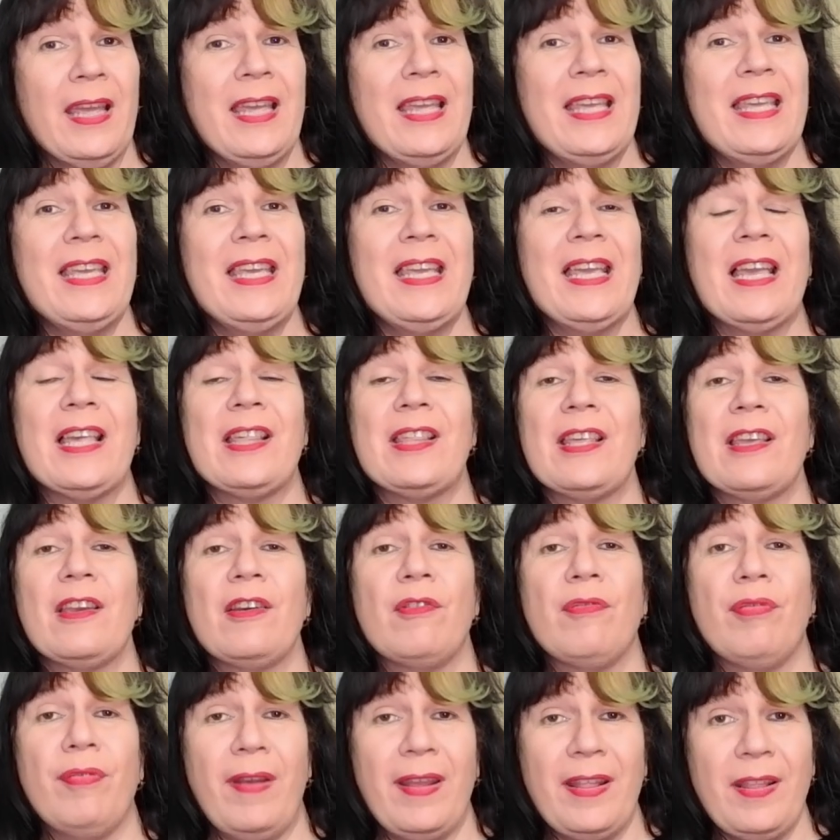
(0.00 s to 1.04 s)
He is
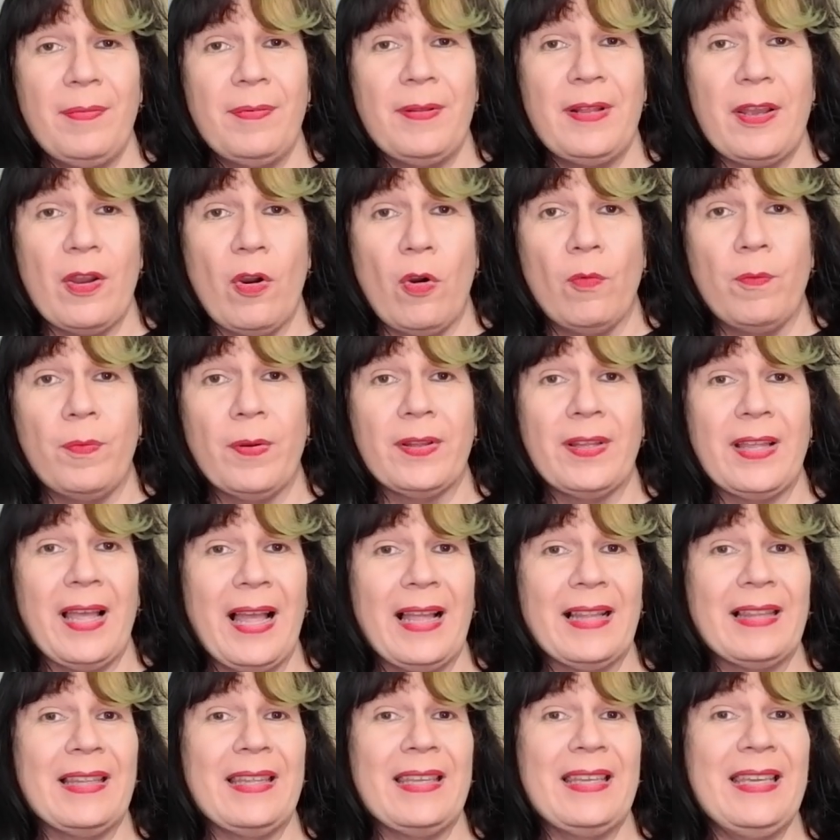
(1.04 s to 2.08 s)
incredibly open,
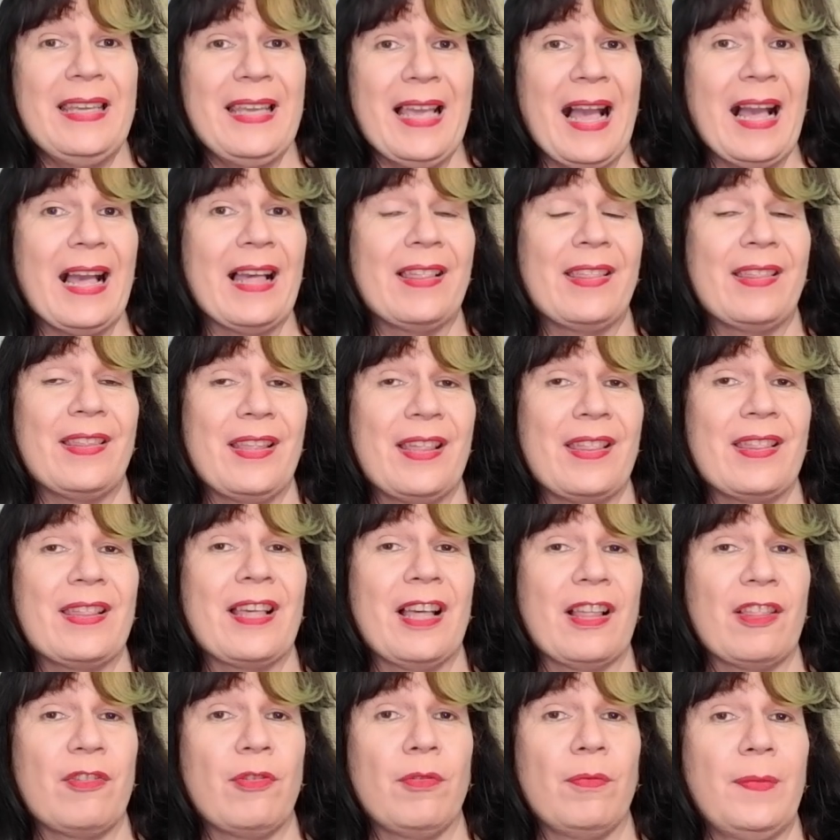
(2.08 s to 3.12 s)
and he has
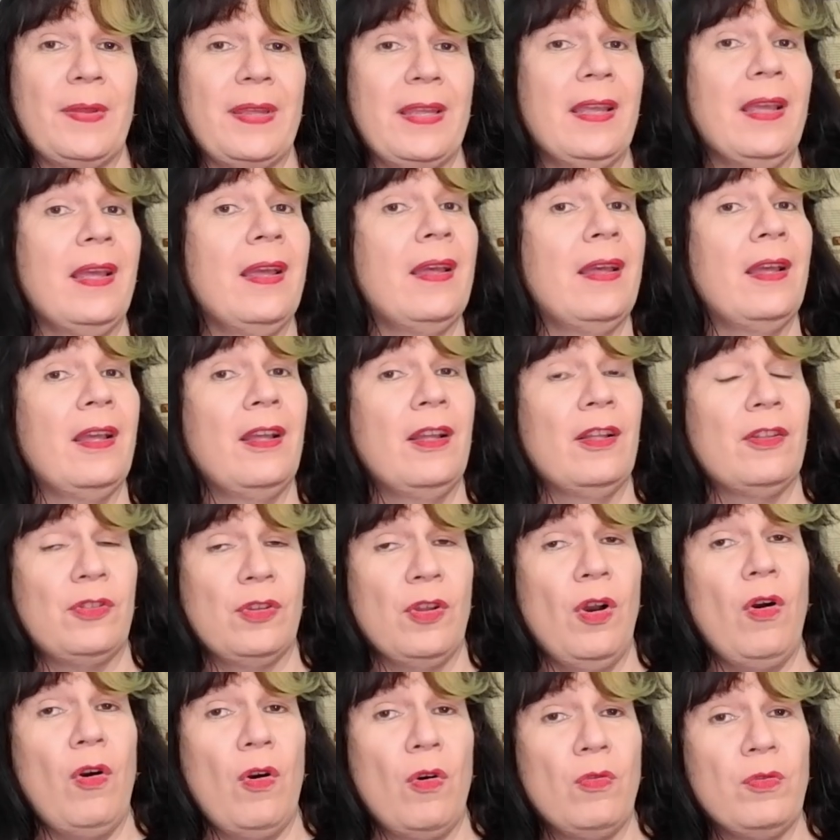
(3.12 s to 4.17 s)
discussed with me
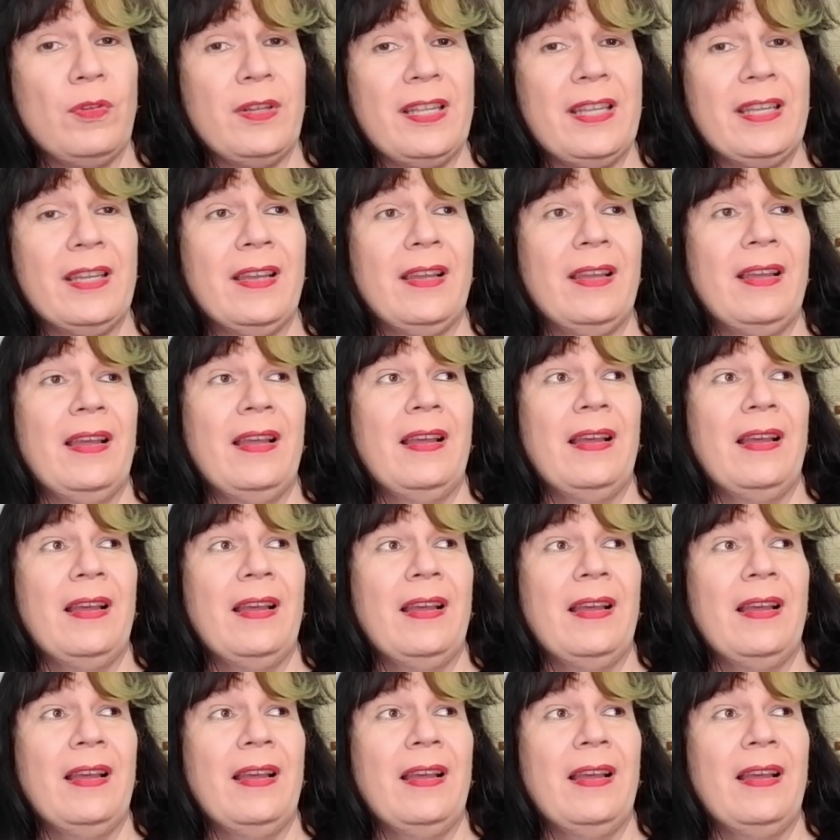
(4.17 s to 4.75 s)
not only